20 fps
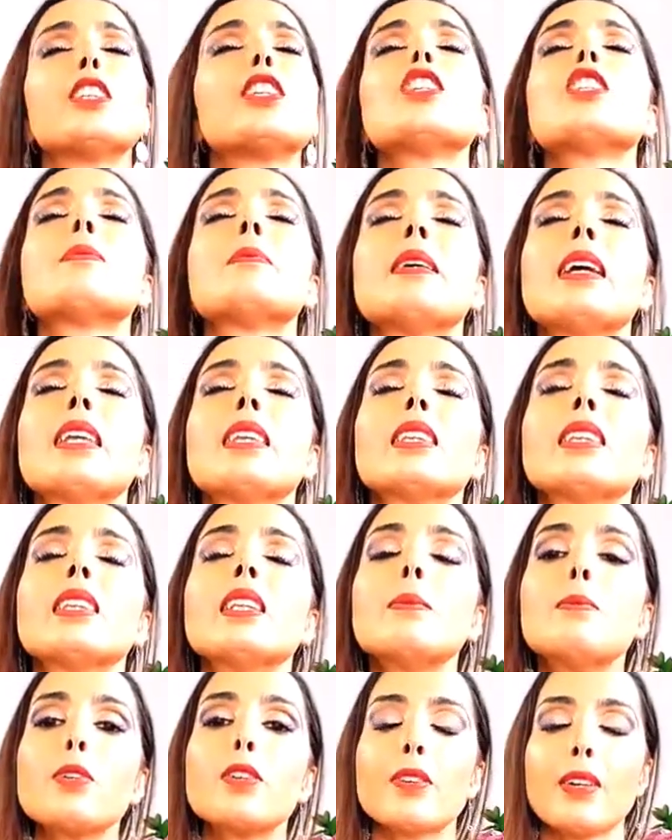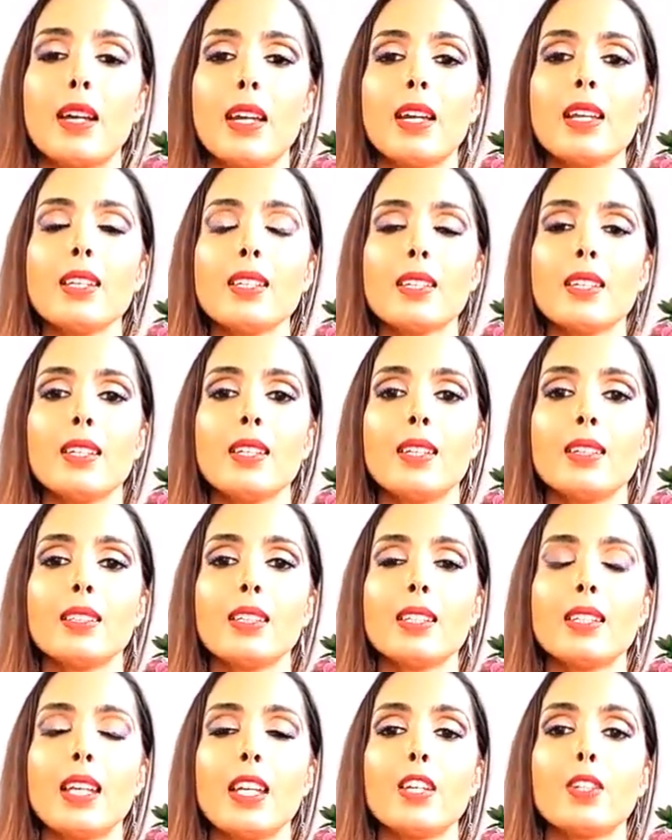and liberate
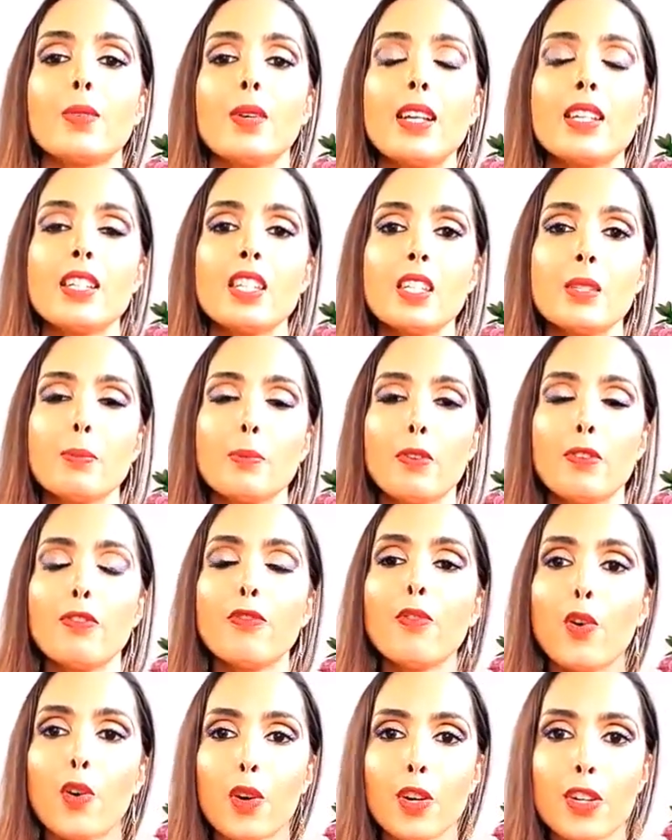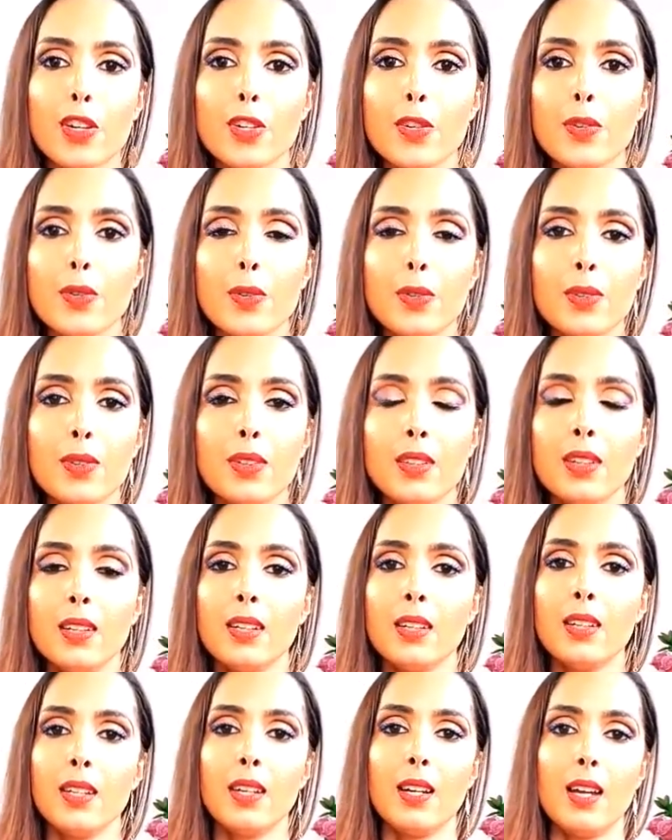the generations before you
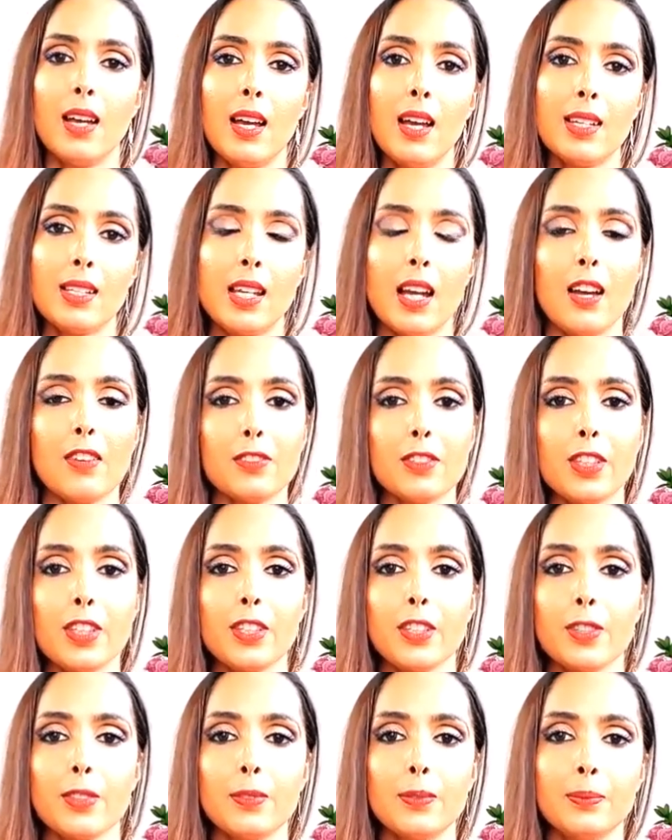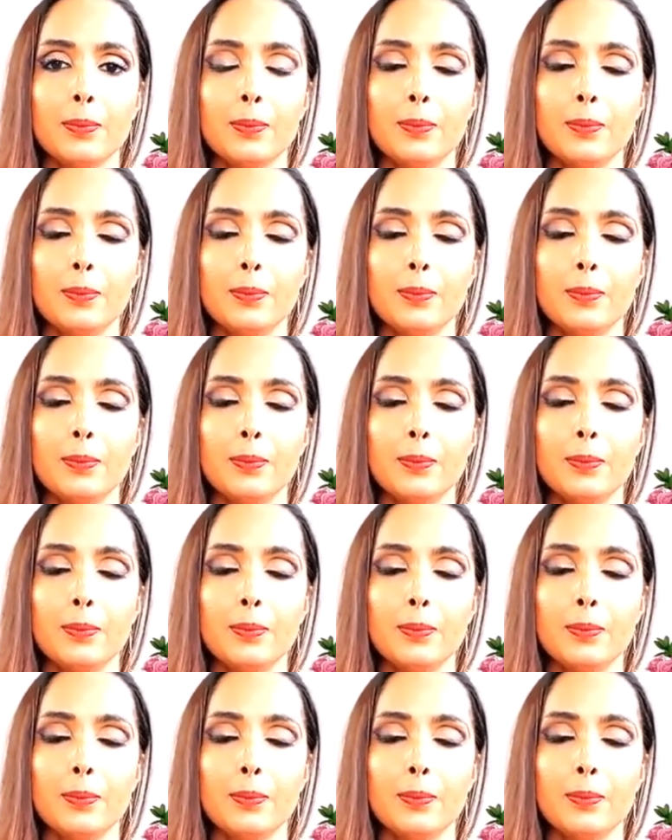and after you.